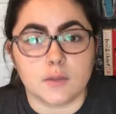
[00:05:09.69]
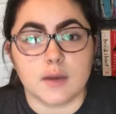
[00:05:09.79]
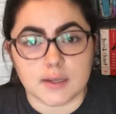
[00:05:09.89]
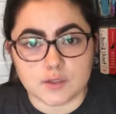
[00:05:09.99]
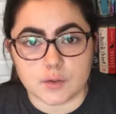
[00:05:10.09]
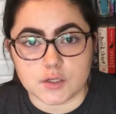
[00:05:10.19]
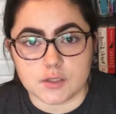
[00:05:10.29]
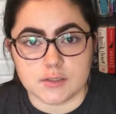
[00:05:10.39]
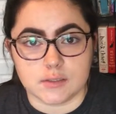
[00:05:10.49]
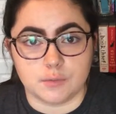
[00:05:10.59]
The next question
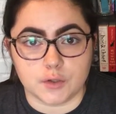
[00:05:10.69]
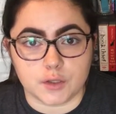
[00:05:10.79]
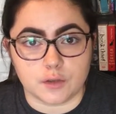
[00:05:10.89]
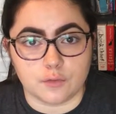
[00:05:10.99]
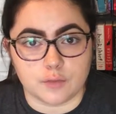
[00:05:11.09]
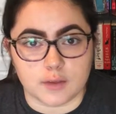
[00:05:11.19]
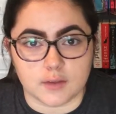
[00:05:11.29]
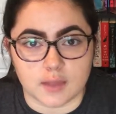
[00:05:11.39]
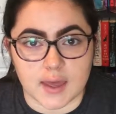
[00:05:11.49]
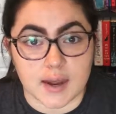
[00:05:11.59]
is a book you
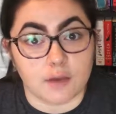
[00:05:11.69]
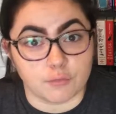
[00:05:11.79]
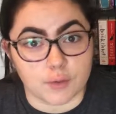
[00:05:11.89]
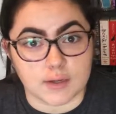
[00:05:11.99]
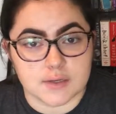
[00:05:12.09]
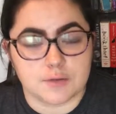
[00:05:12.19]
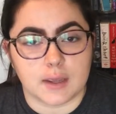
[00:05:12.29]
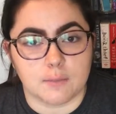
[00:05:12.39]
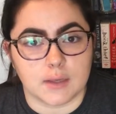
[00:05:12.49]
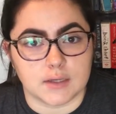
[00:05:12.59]
feel that everyone has
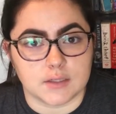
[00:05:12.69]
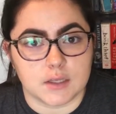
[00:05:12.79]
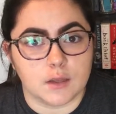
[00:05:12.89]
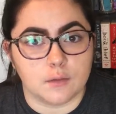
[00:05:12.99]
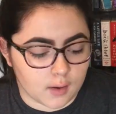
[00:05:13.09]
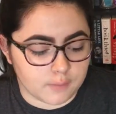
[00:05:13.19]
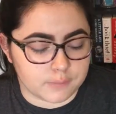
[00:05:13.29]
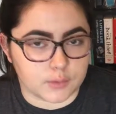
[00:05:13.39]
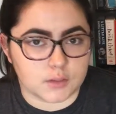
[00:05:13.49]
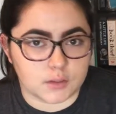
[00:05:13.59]
recommended to you. On
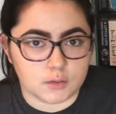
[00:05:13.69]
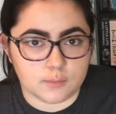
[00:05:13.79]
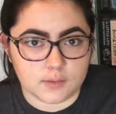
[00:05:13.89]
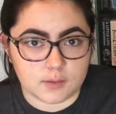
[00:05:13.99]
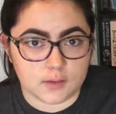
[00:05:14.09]
Booktube,